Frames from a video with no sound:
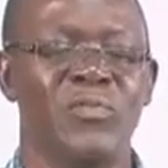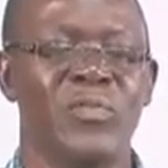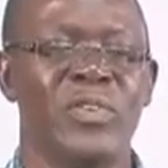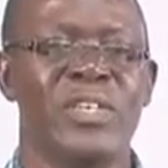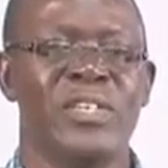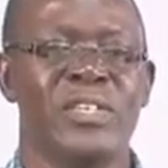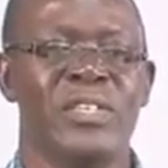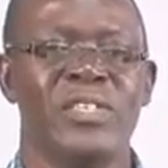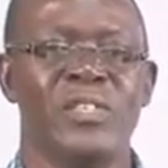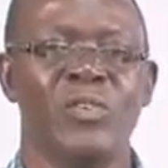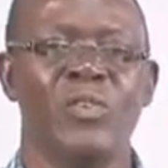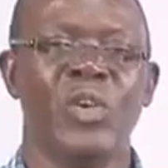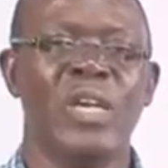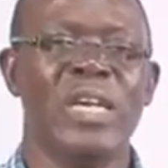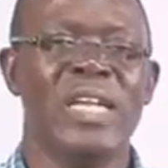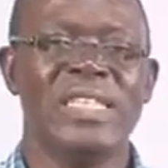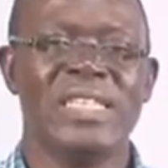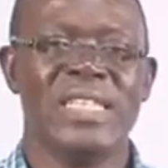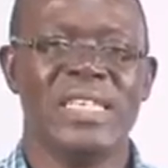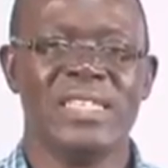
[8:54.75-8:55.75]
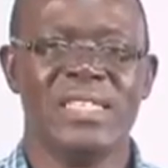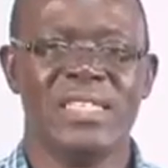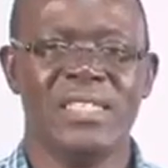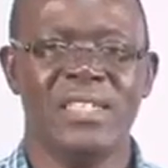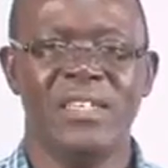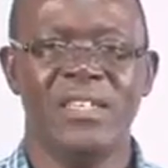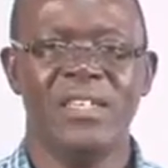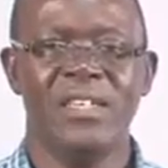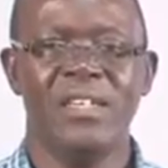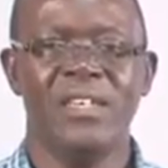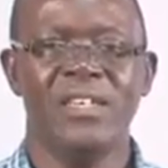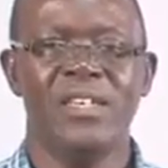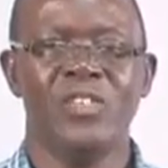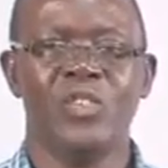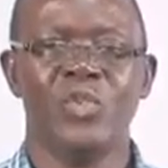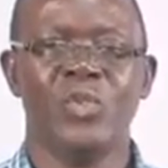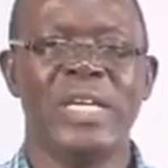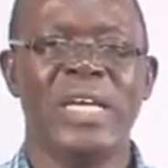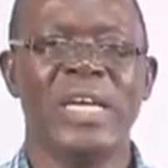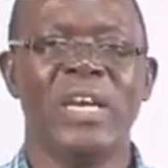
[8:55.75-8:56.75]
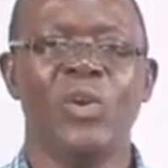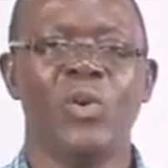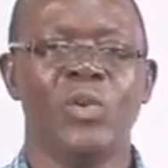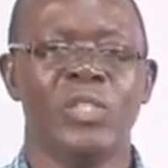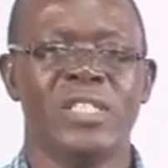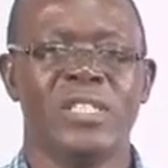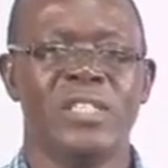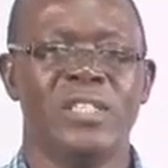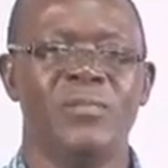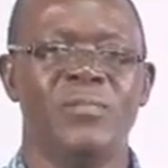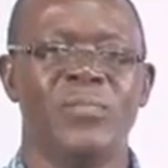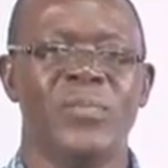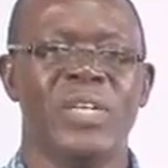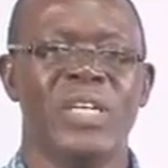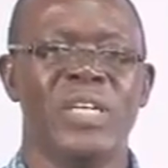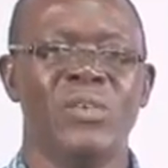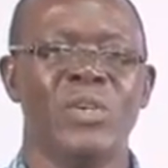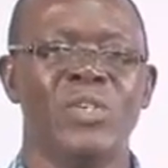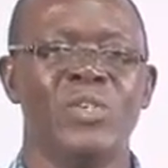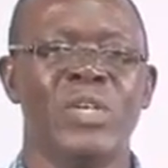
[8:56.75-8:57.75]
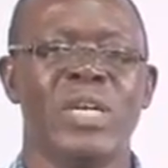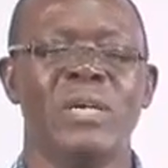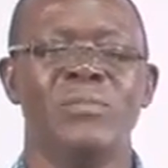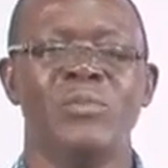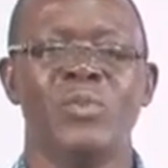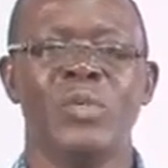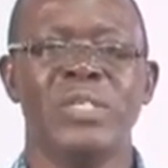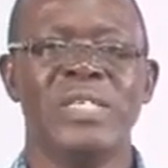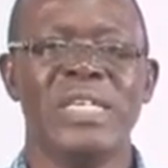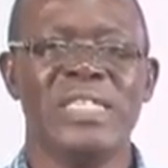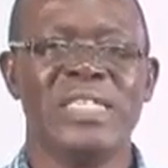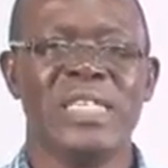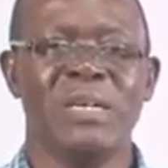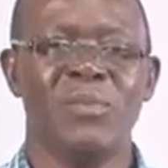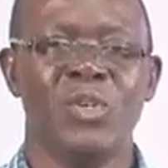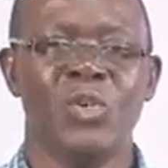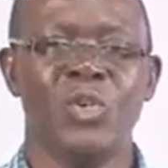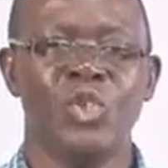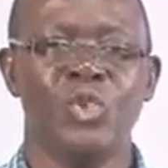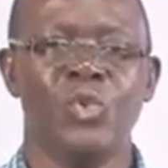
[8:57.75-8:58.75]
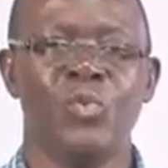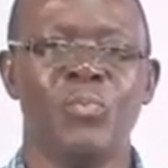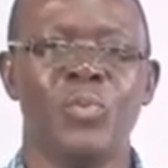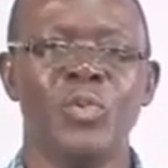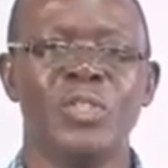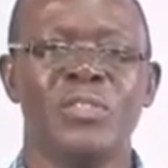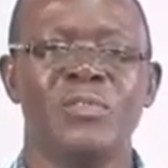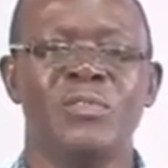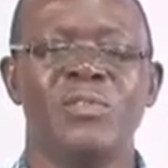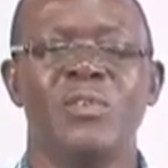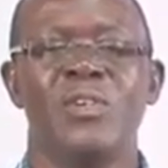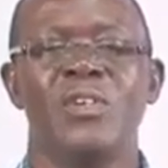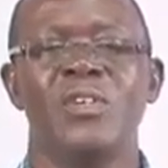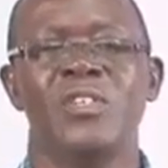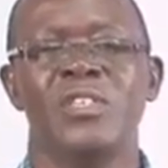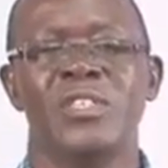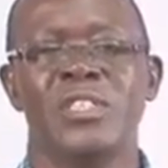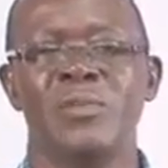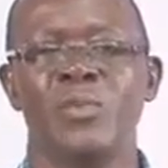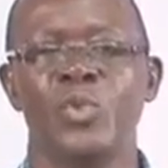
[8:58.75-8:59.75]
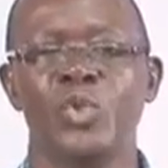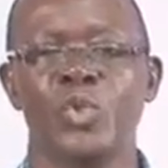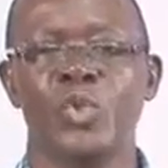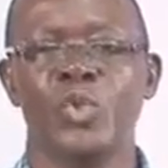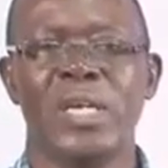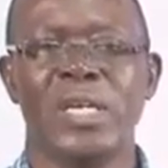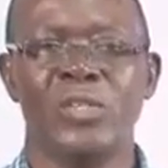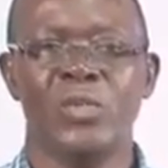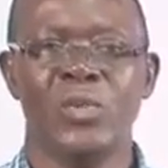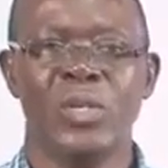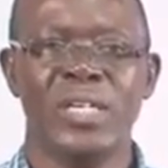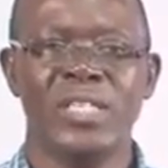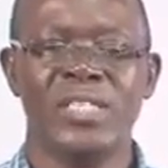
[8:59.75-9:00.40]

figures or letters. So they are a lot. And when you come to data, because you put symbols together to